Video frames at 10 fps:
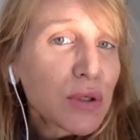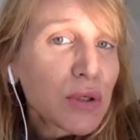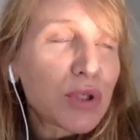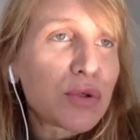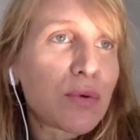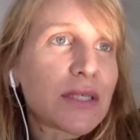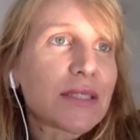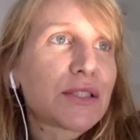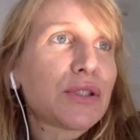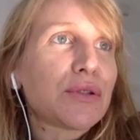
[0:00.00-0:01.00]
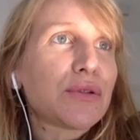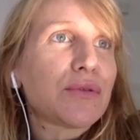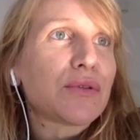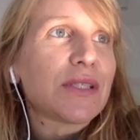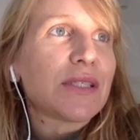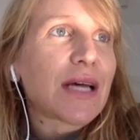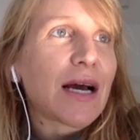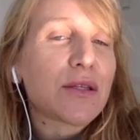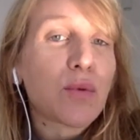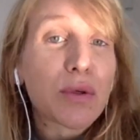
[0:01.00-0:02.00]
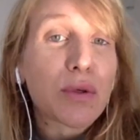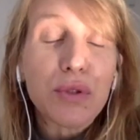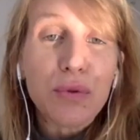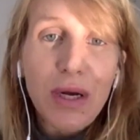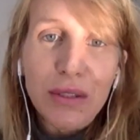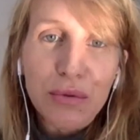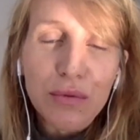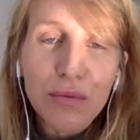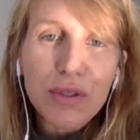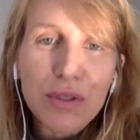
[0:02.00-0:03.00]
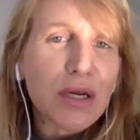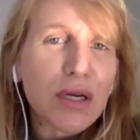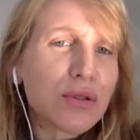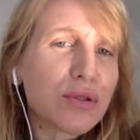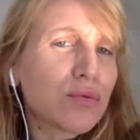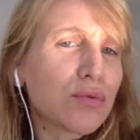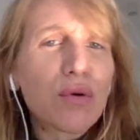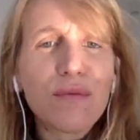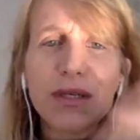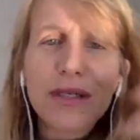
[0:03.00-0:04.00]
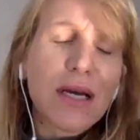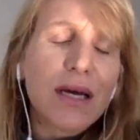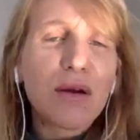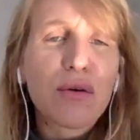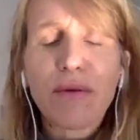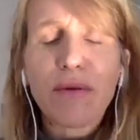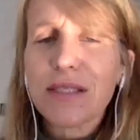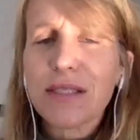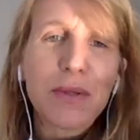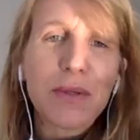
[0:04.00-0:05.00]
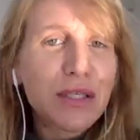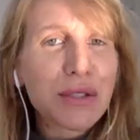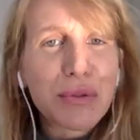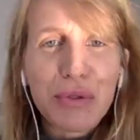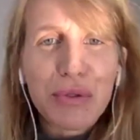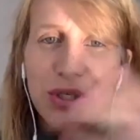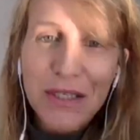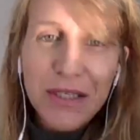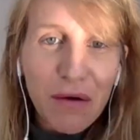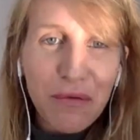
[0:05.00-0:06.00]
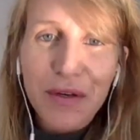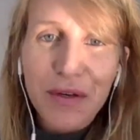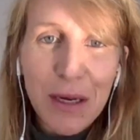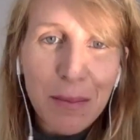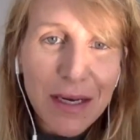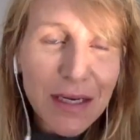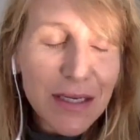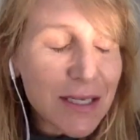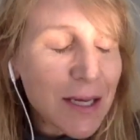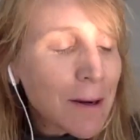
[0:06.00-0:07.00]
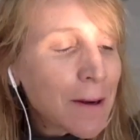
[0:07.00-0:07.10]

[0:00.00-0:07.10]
which was to decide what we do not do. We started to do all of this kind of crazy pizza, sushi stuff in 10 minutes.